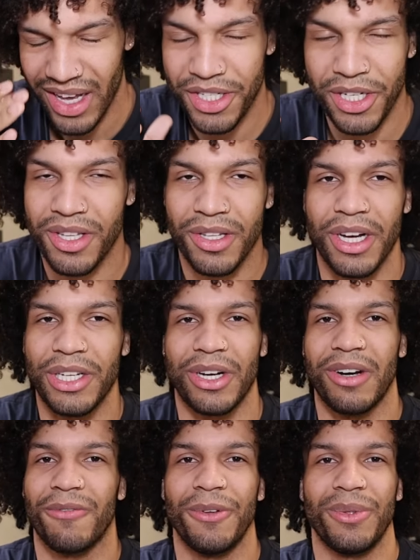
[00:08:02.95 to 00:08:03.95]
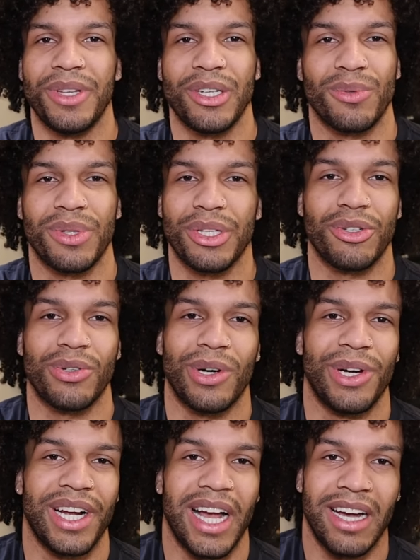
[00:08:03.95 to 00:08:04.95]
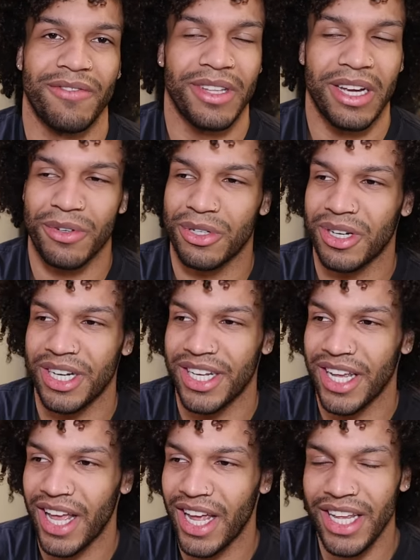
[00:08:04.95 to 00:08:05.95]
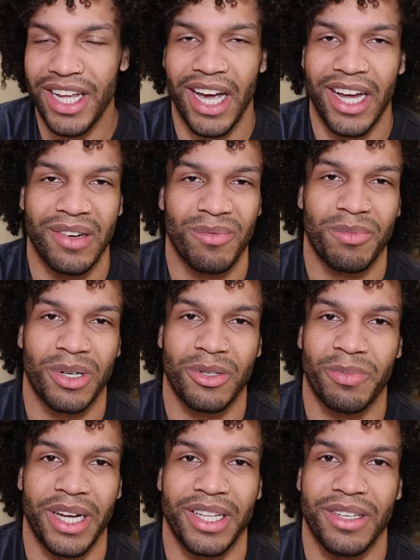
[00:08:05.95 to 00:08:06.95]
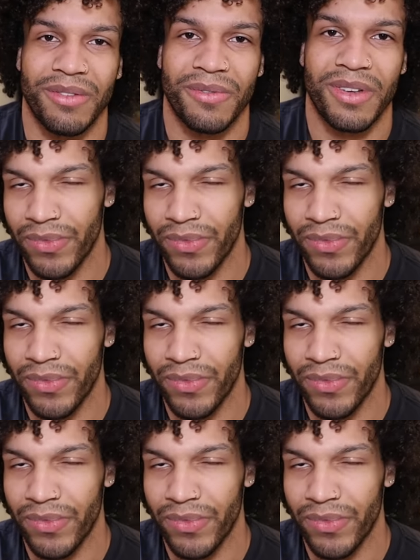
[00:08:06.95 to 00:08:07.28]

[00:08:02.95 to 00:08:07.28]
And just to touch on a few things with this drawing, I've never studied any kind of perspective.